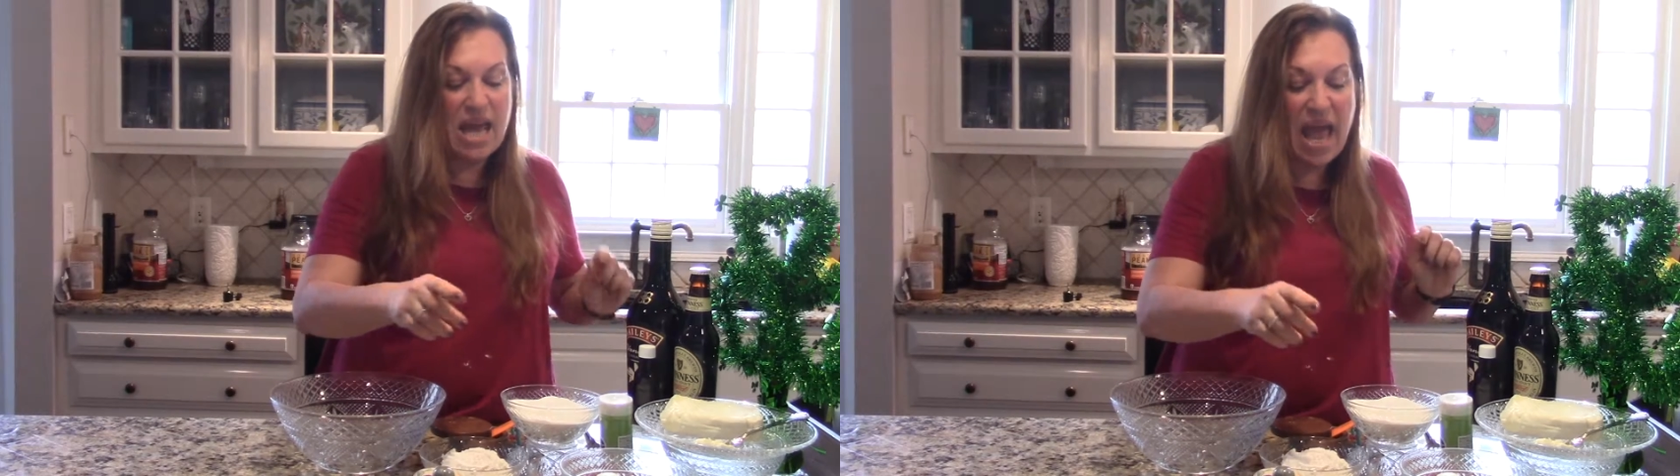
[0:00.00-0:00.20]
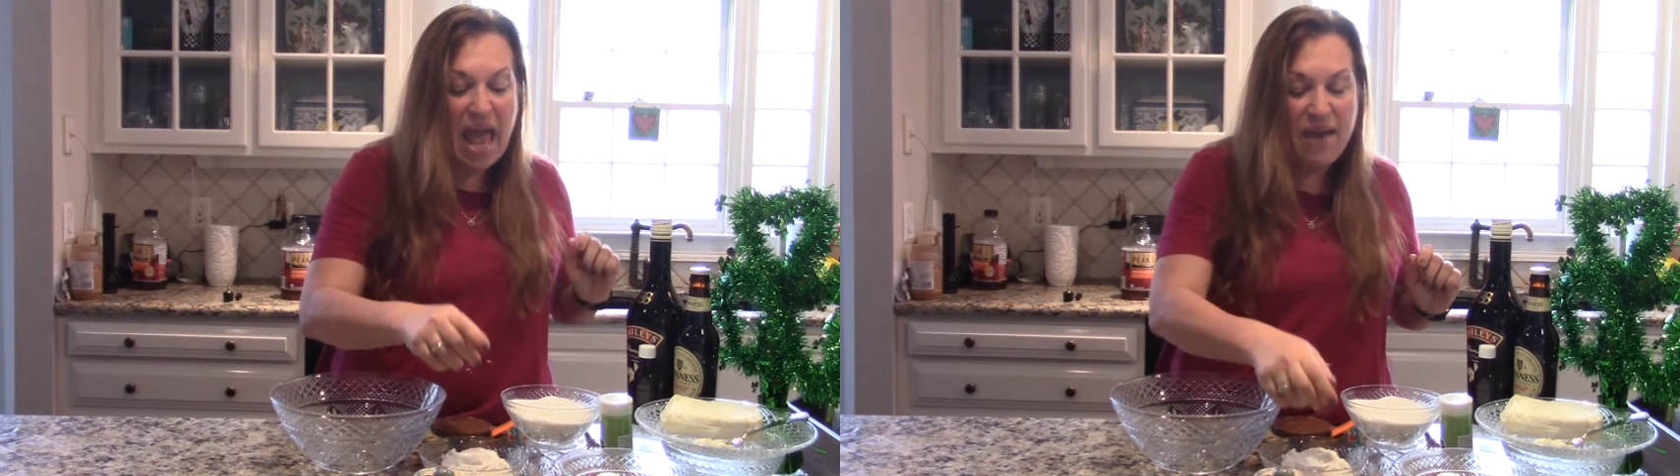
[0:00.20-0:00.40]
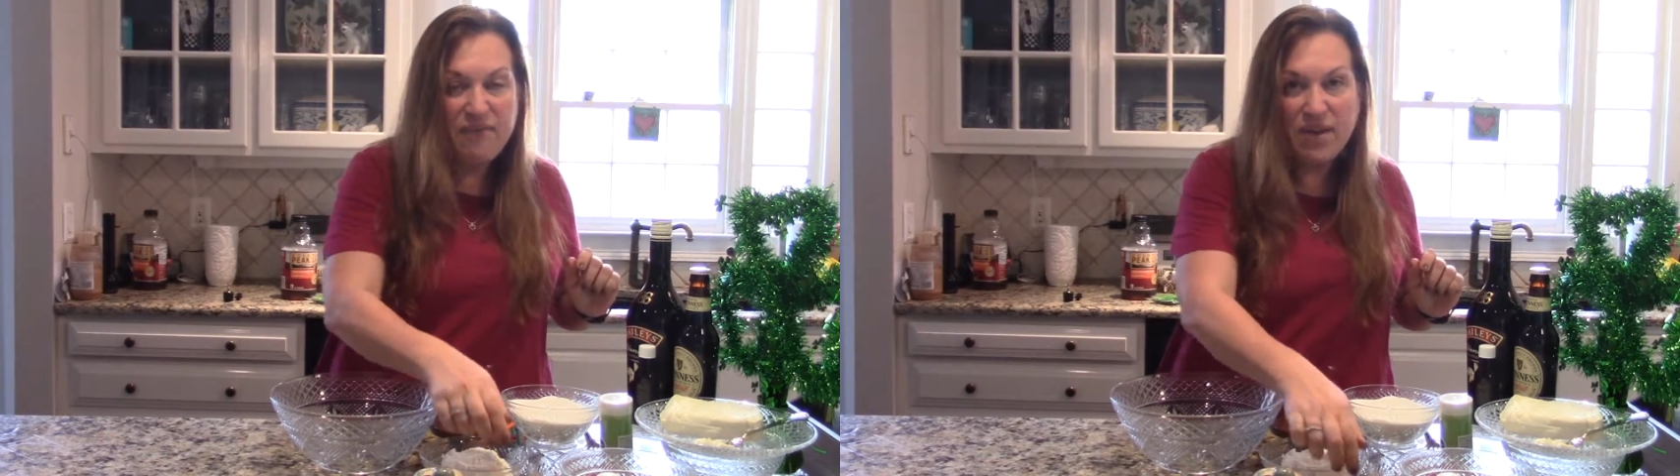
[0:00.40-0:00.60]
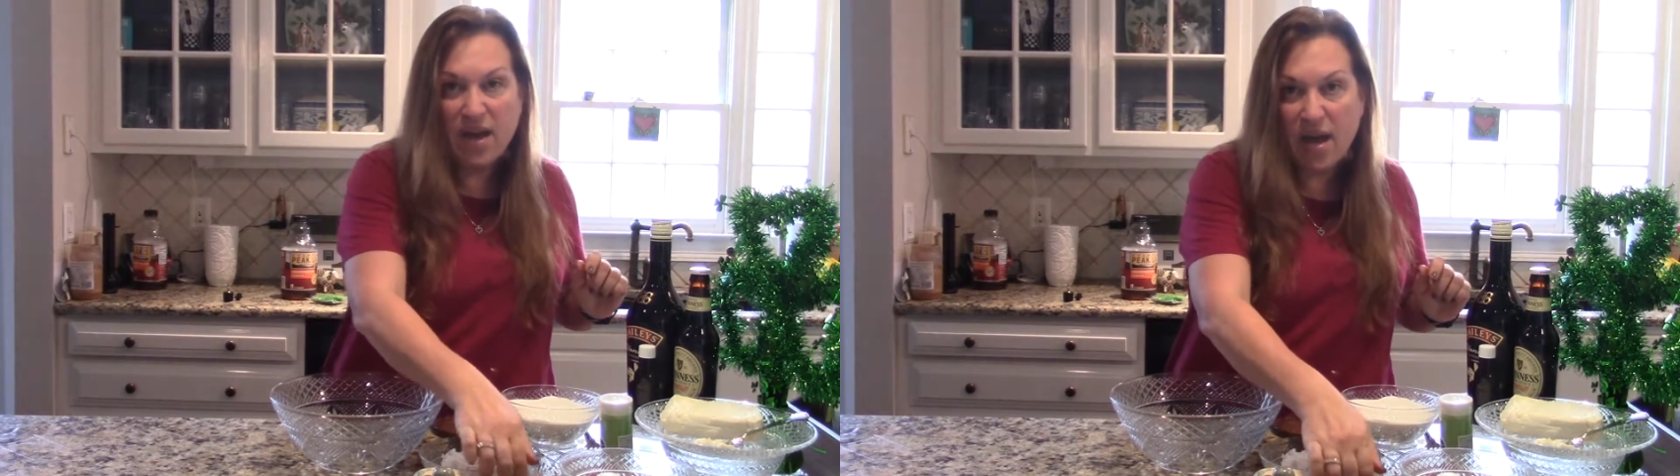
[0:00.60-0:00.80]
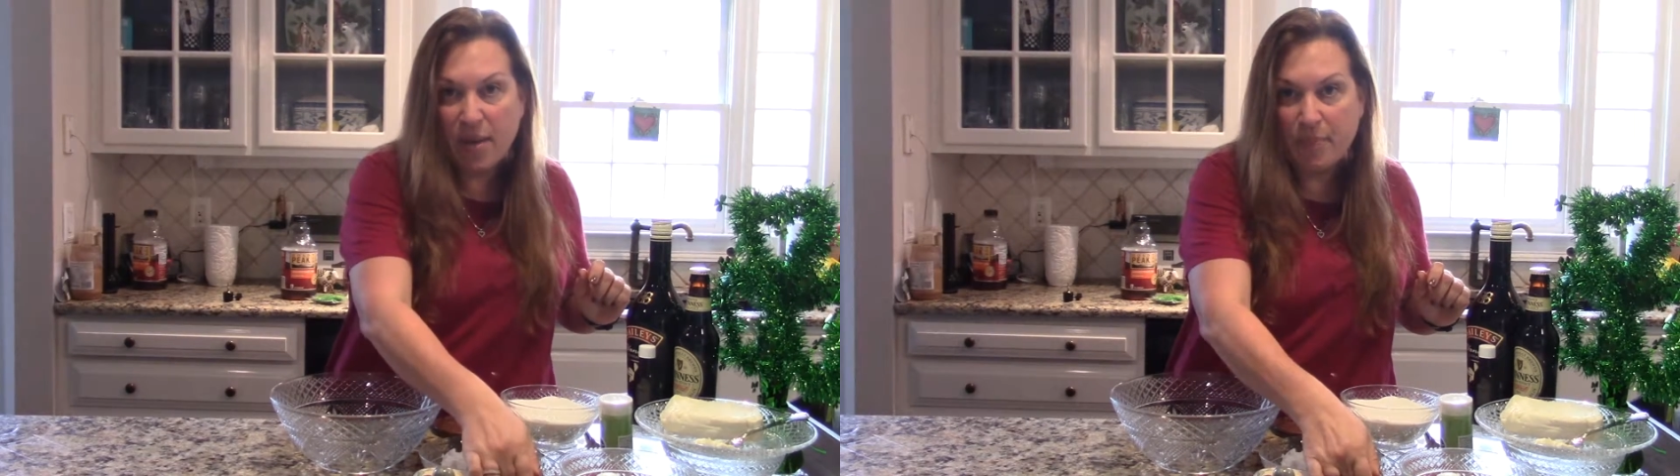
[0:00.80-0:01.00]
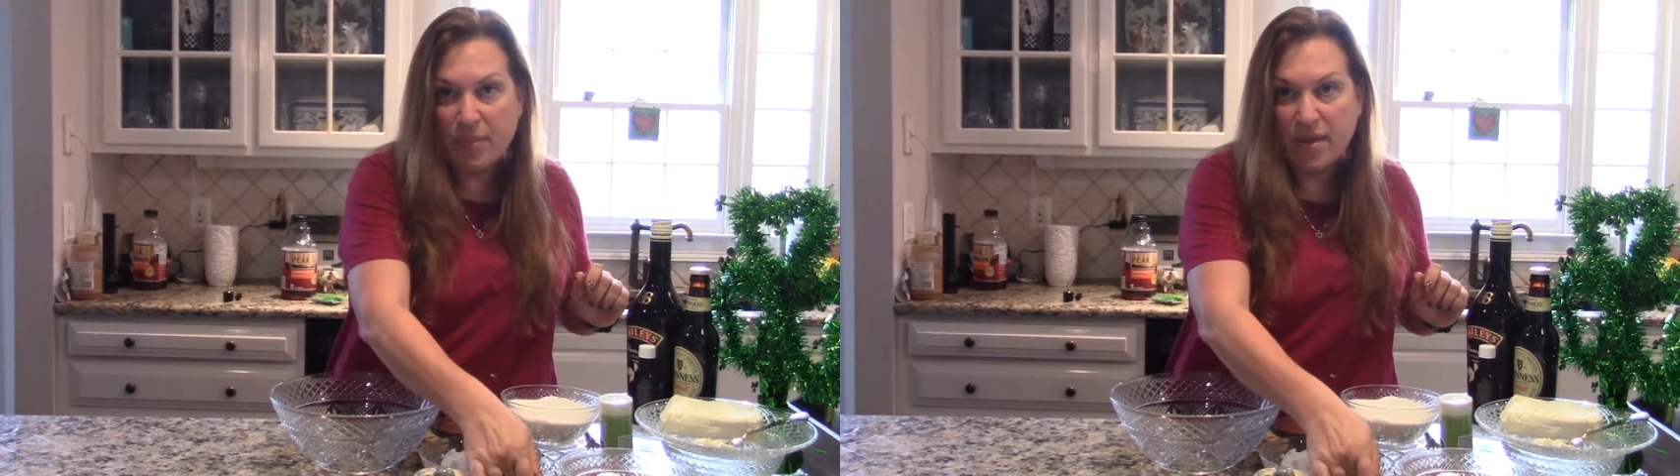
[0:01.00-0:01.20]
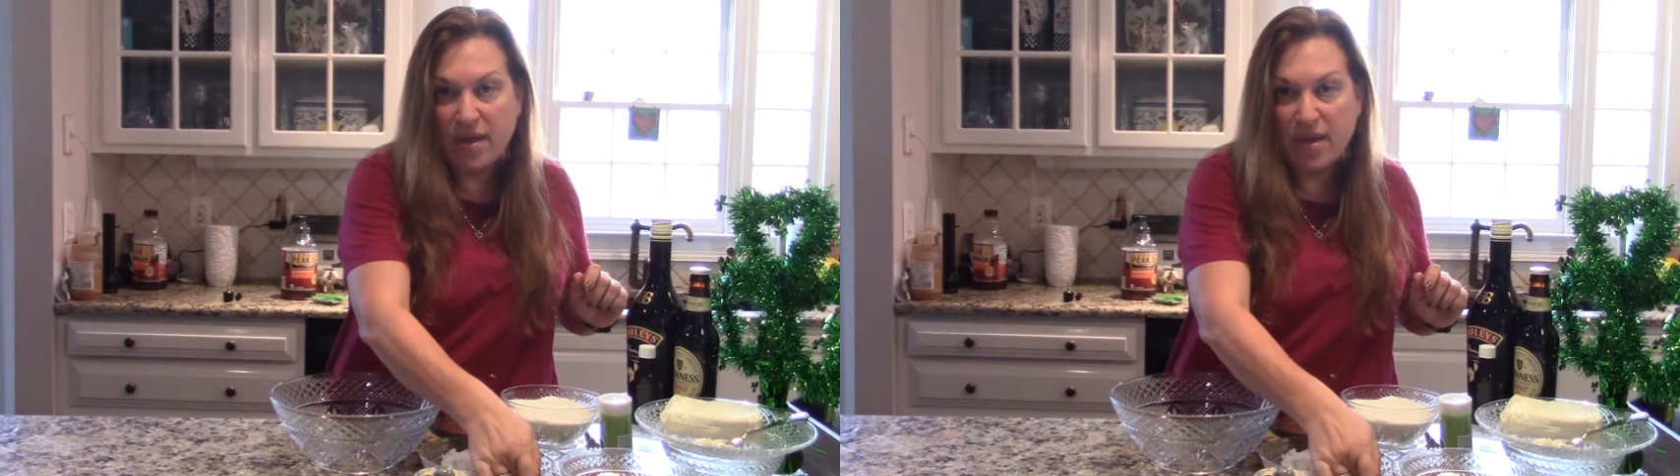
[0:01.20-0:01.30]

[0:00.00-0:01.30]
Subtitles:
a half a cup